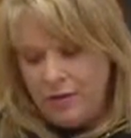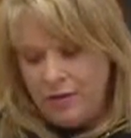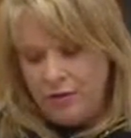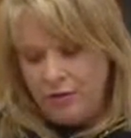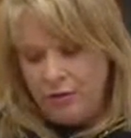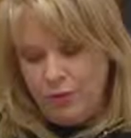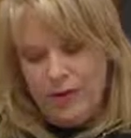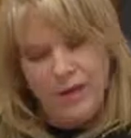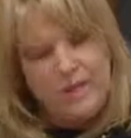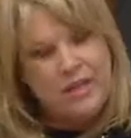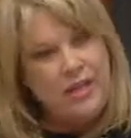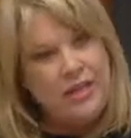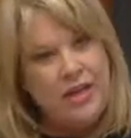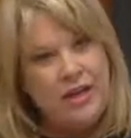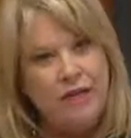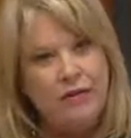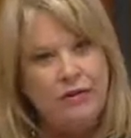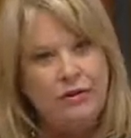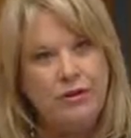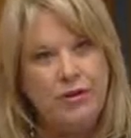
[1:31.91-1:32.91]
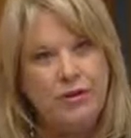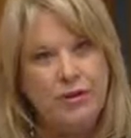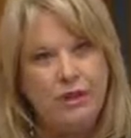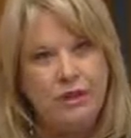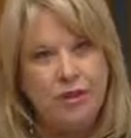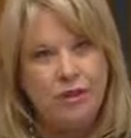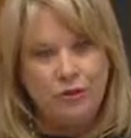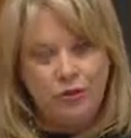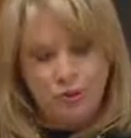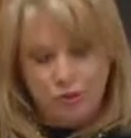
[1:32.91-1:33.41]
The Wedgetail
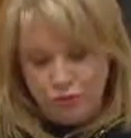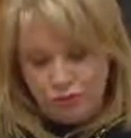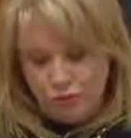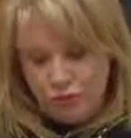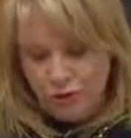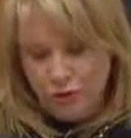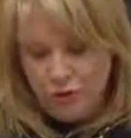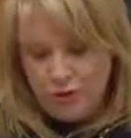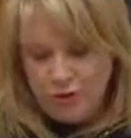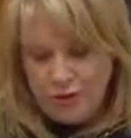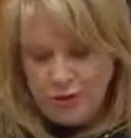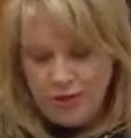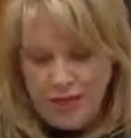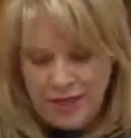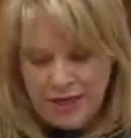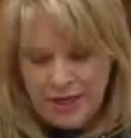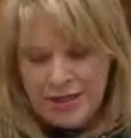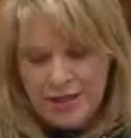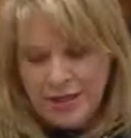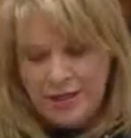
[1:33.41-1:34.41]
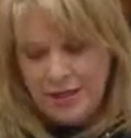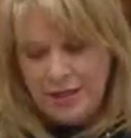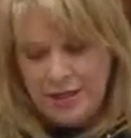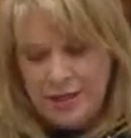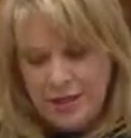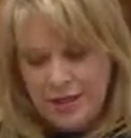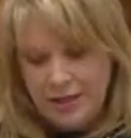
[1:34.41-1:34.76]
control tactic